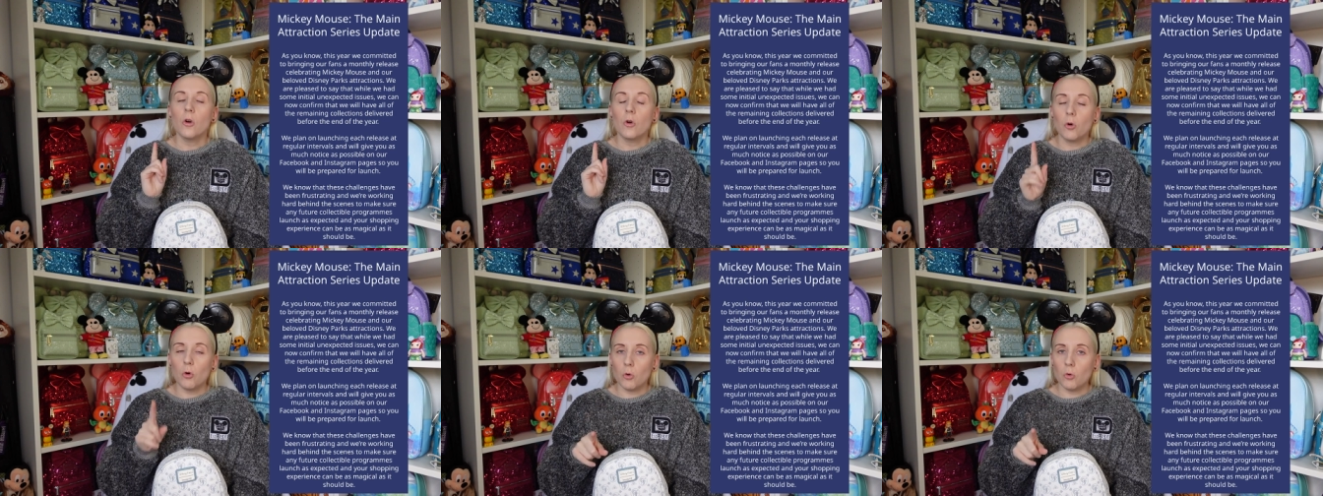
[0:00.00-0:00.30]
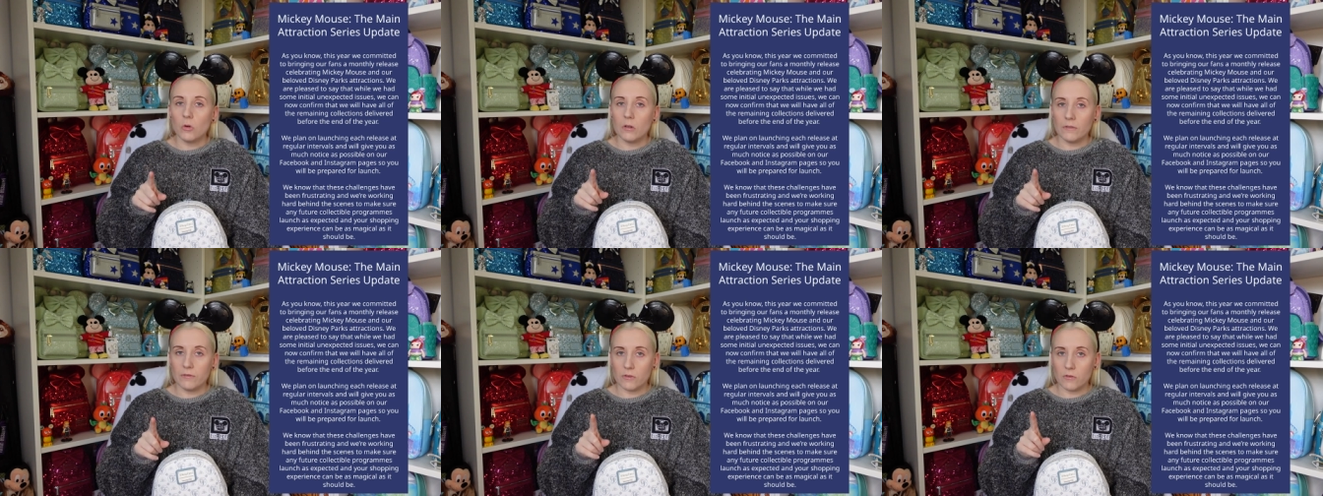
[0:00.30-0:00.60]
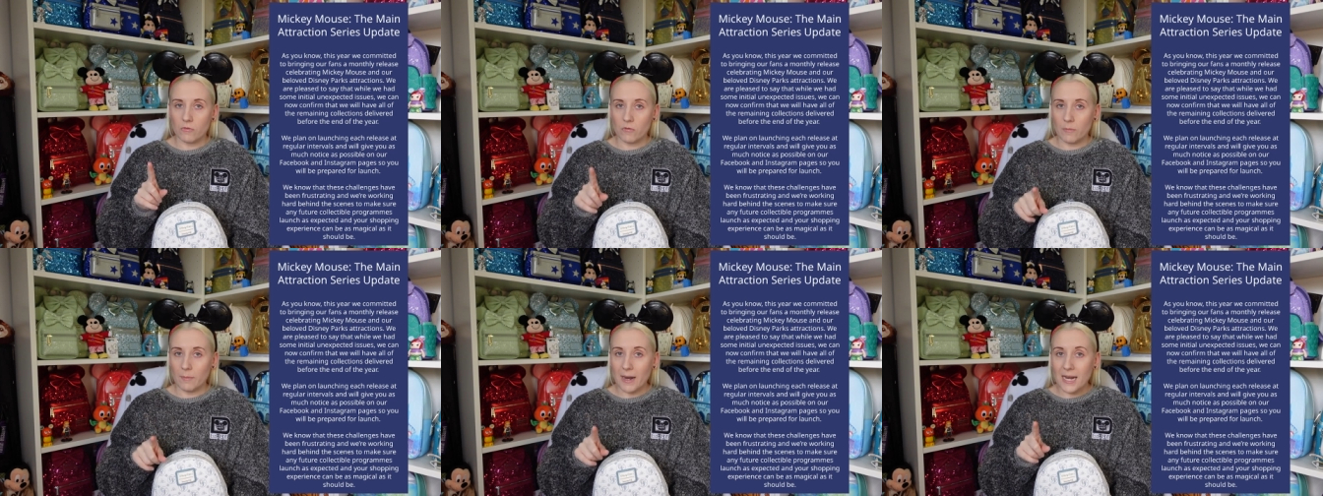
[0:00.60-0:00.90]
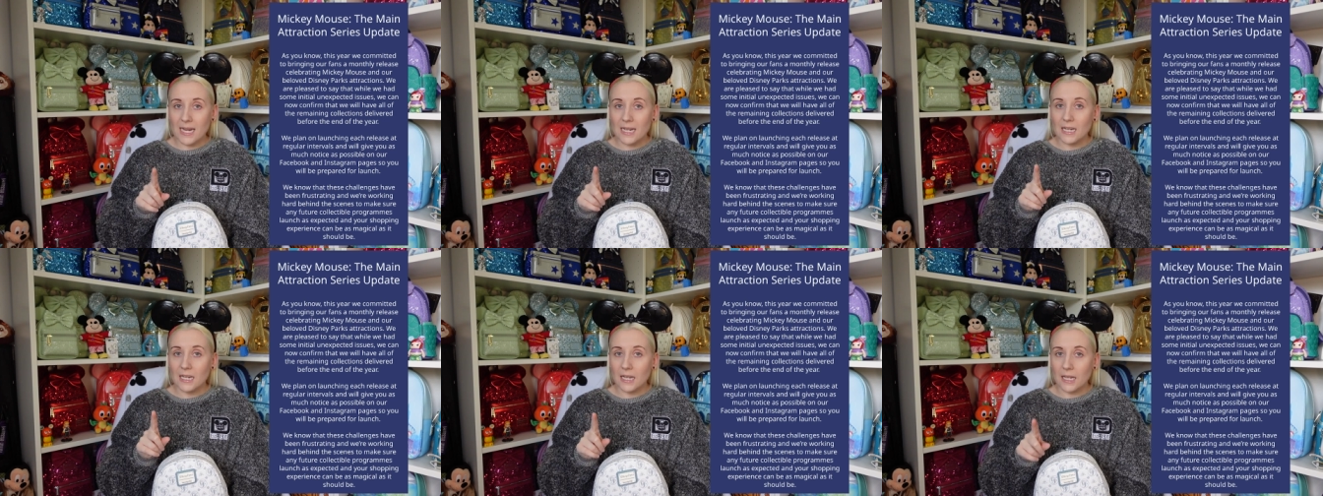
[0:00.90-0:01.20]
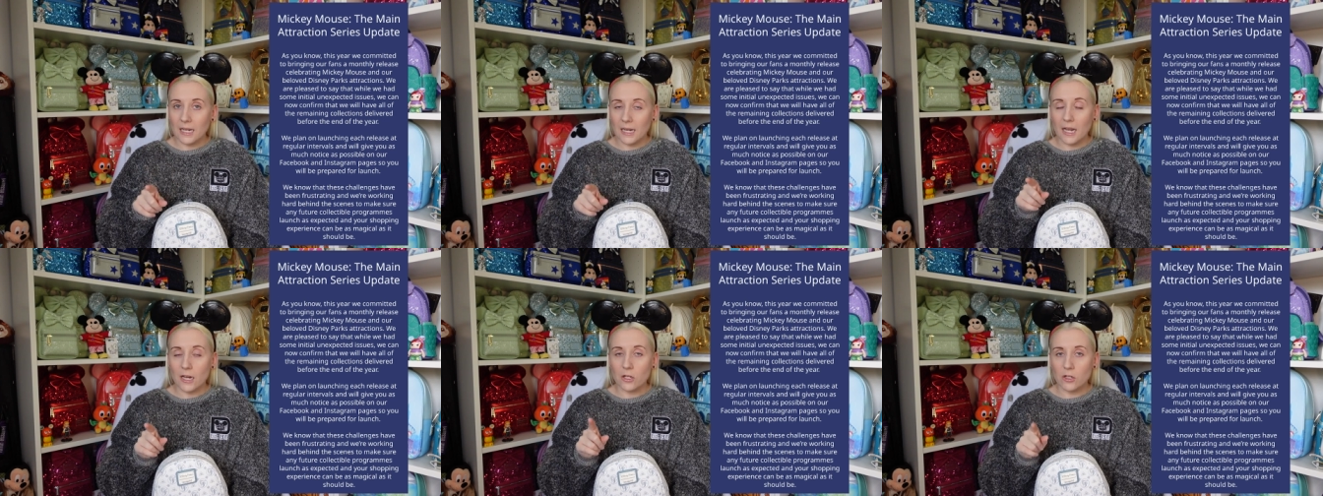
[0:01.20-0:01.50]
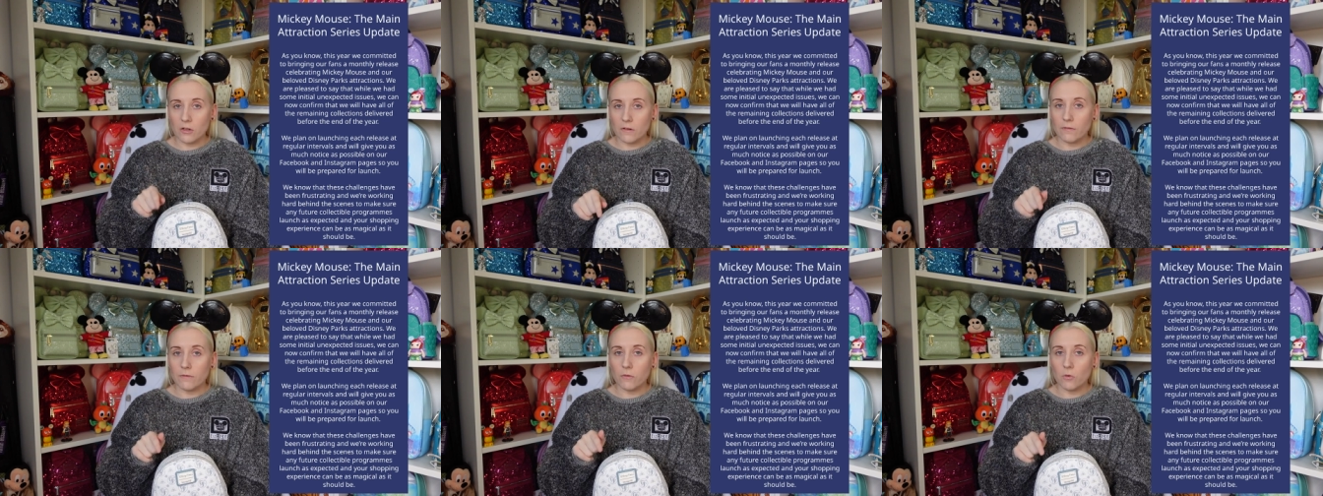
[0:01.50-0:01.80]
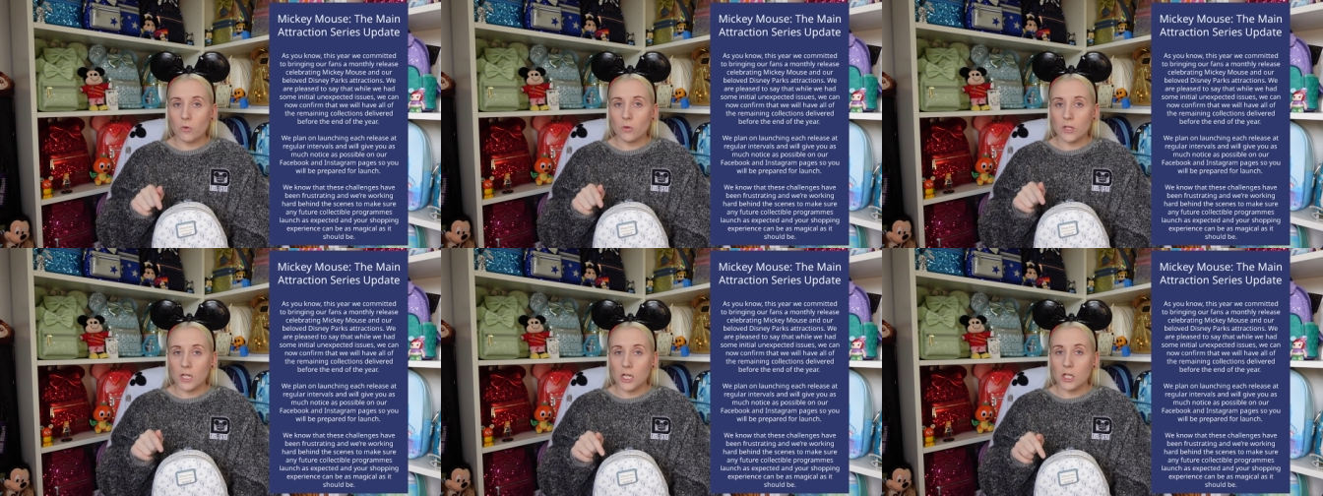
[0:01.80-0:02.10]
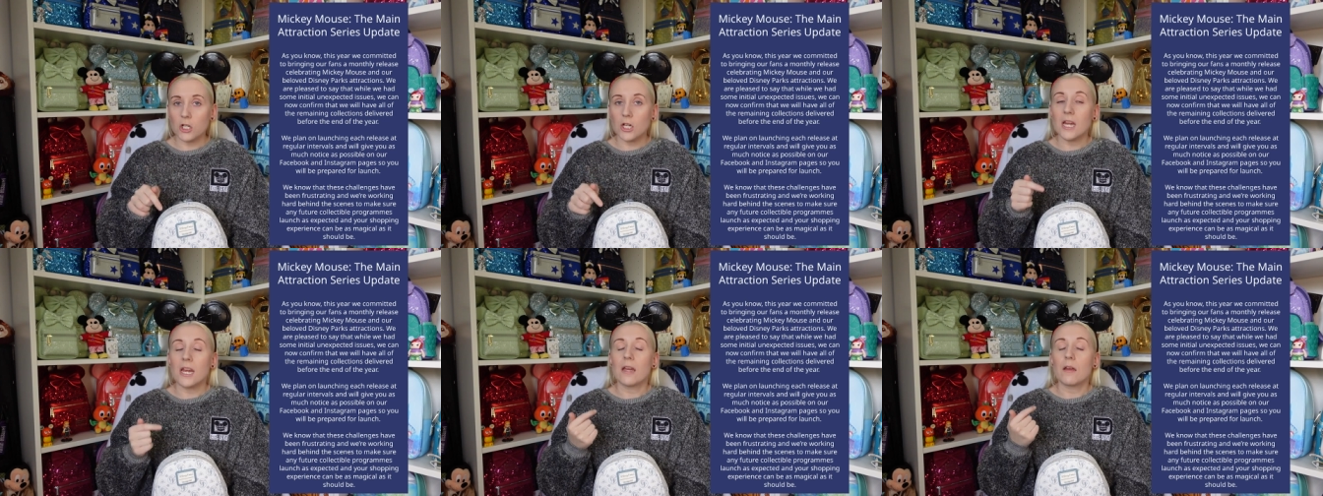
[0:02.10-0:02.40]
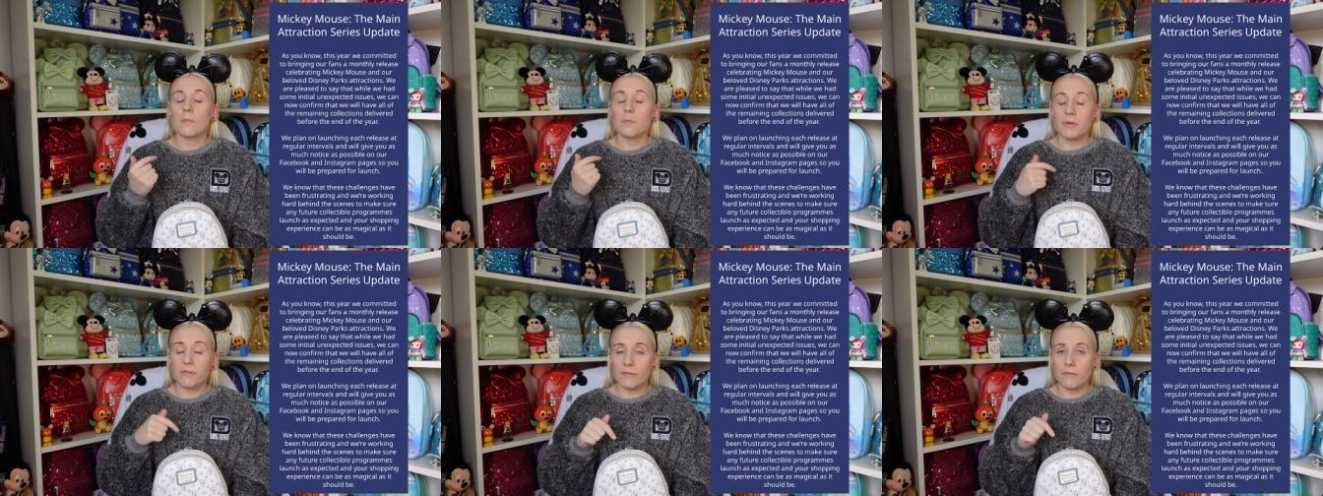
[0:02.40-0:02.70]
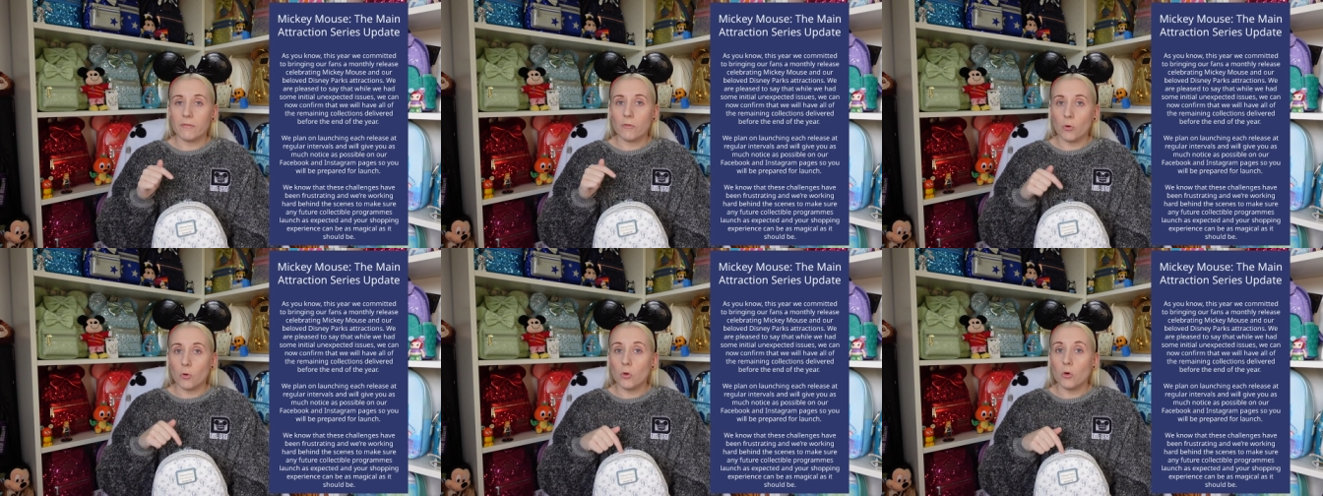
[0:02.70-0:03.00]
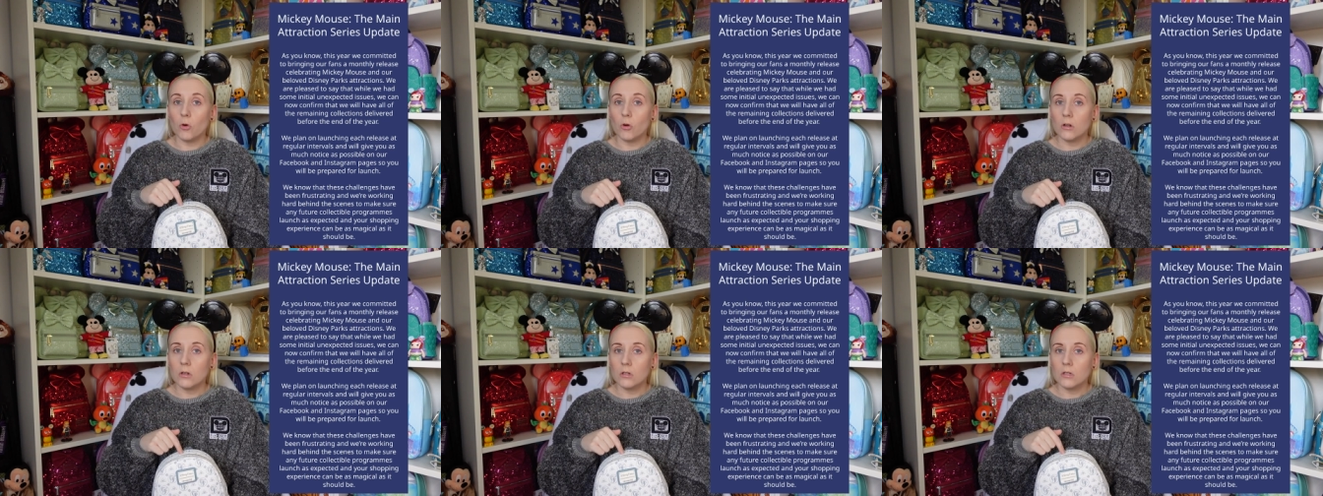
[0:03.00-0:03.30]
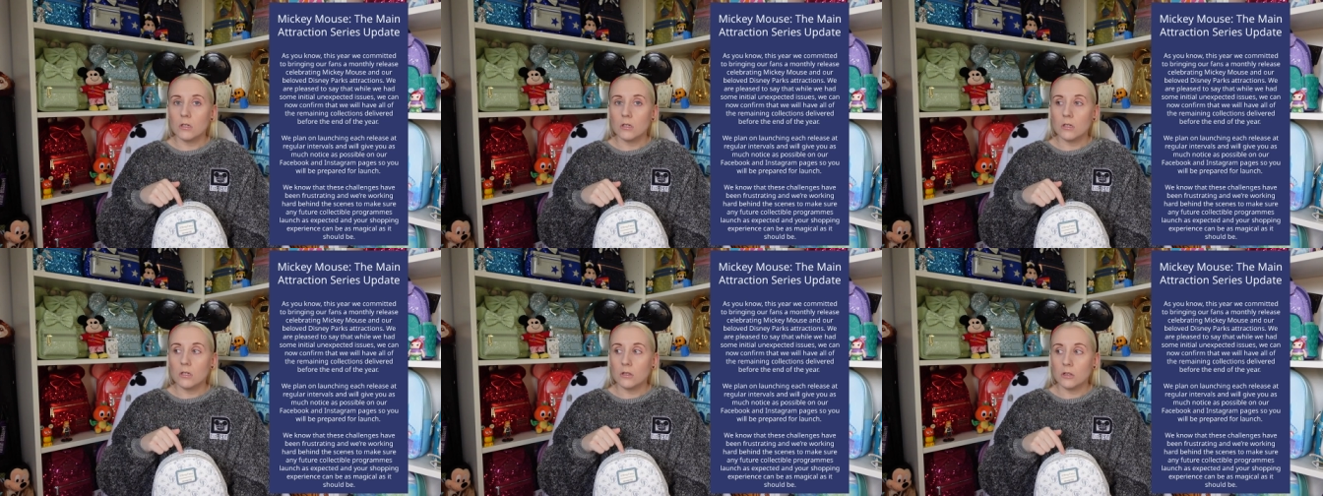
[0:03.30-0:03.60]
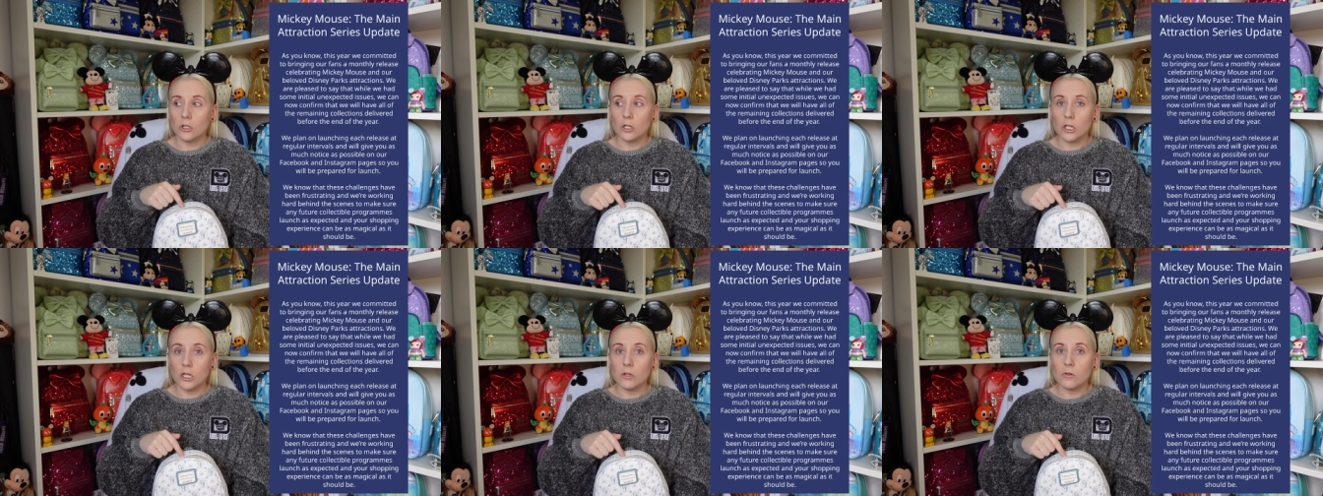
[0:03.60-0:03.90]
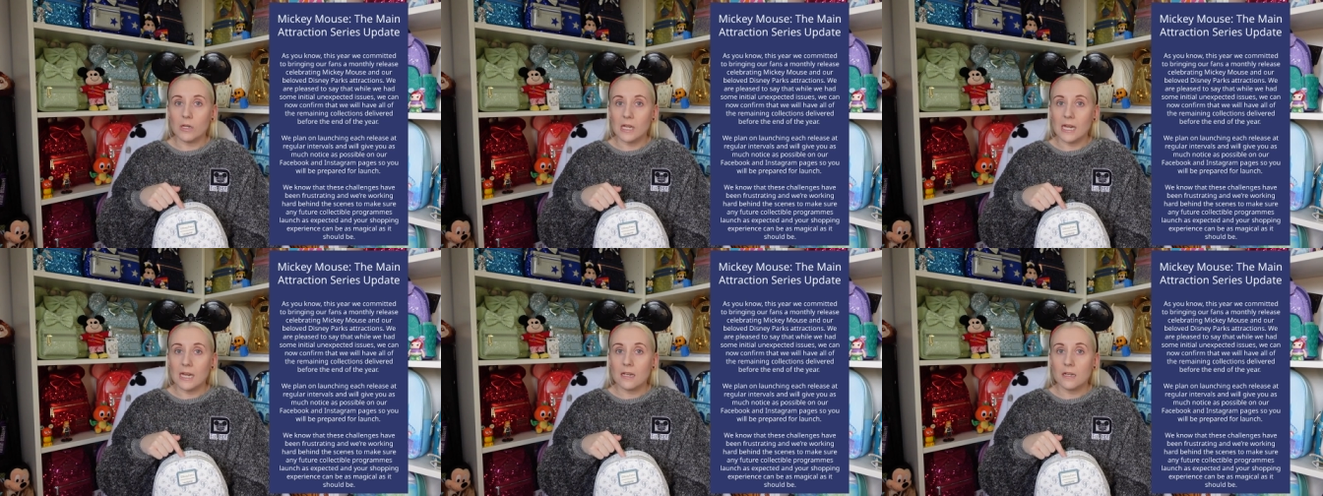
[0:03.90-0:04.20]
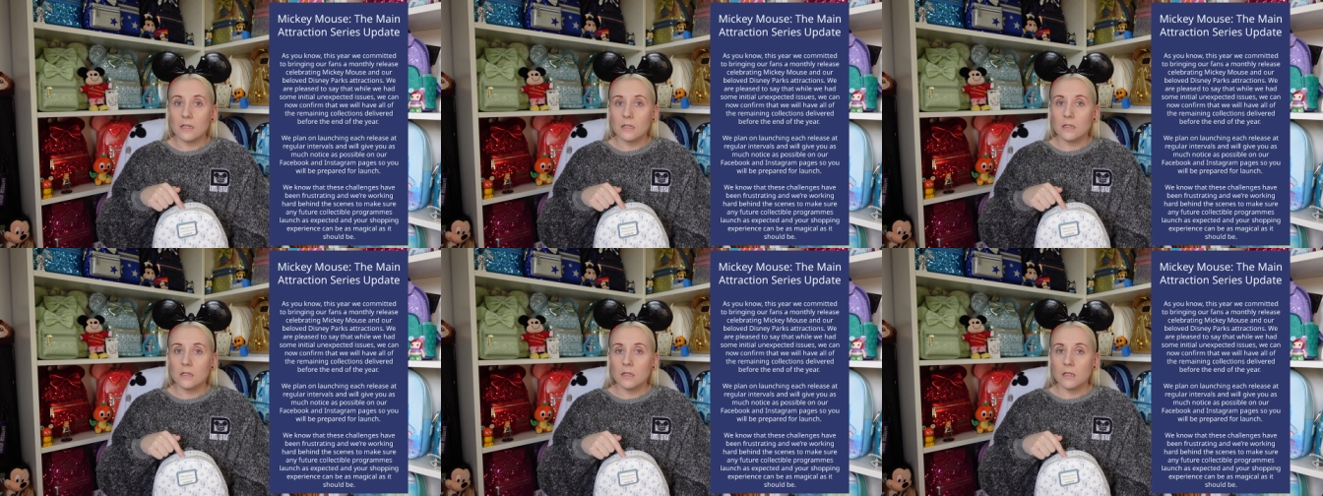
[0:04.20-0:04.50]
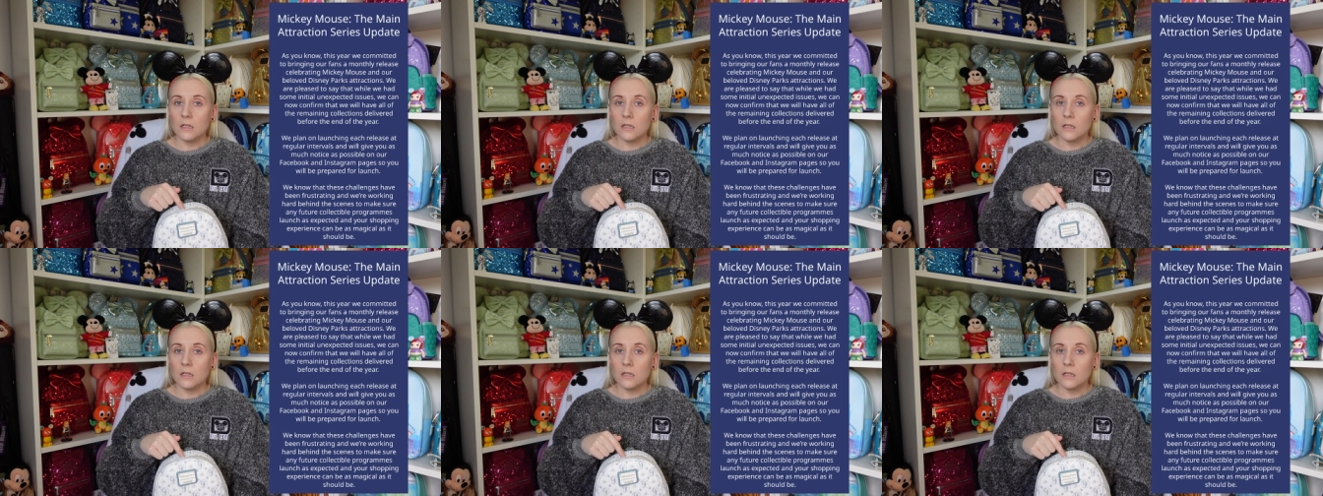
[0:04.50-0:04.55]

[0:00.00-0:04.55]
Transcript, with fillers: all of the remaining collection for this year before the new year.